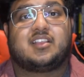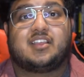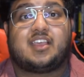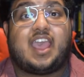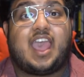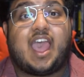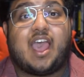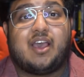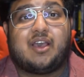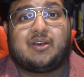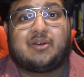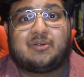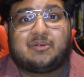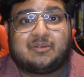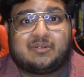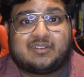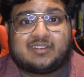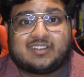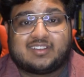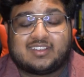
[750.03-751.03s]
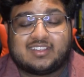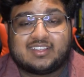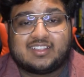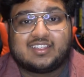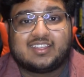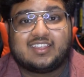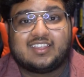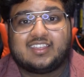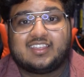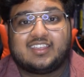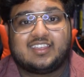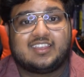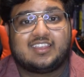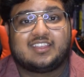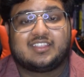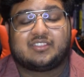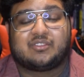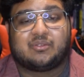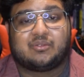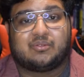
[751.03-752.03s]
How?
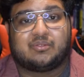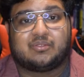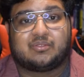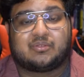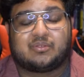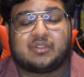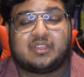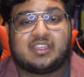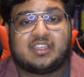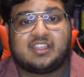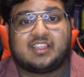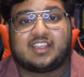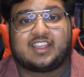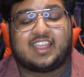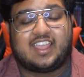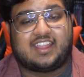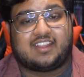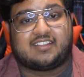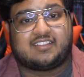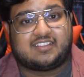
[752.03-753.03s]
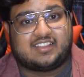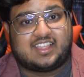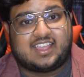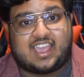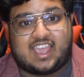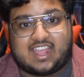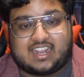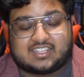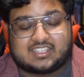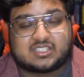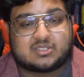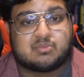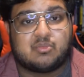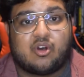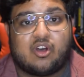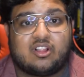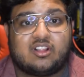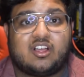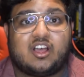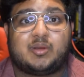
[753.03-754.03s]
So it was really, again,
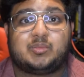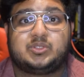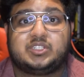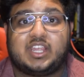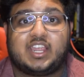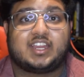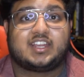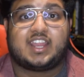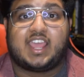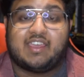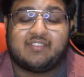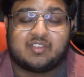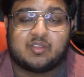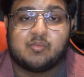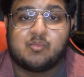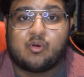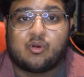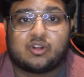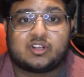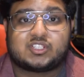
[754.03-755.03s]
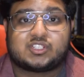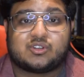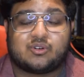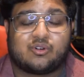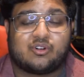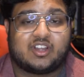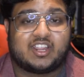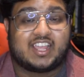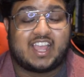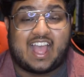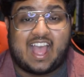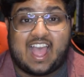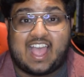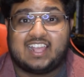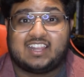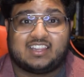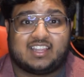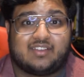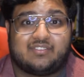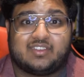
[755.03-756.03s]
small object having more story. I
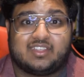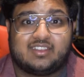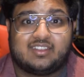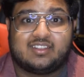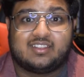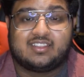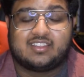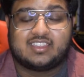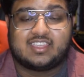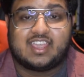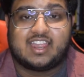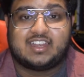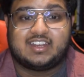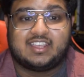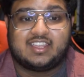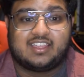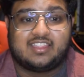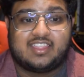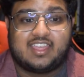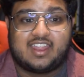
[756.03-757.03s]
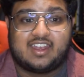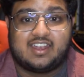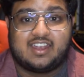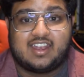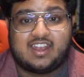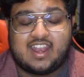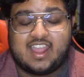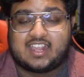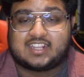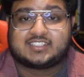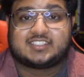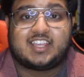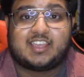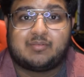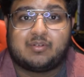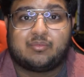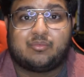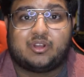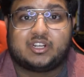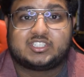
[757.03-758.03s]
love it. The idea that next time
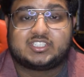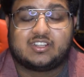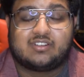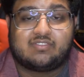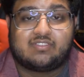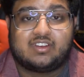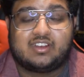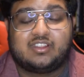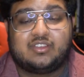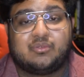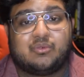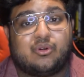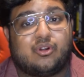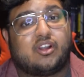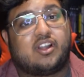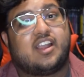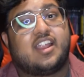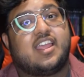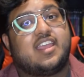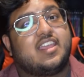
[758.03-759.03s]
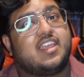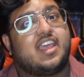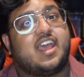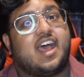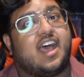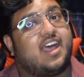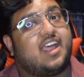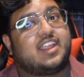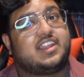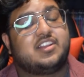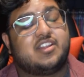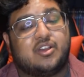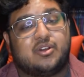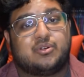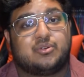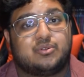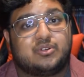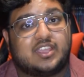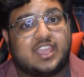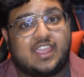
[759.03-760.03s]
I'm watching Infinity War, I know
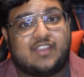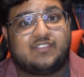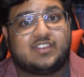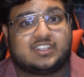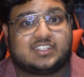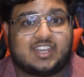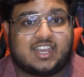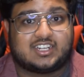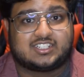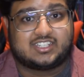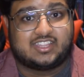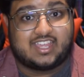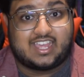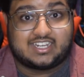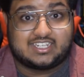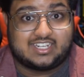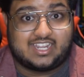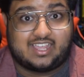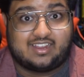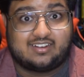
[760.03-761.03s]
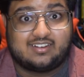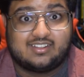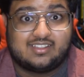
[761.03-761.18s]
who gave Natasha that jet.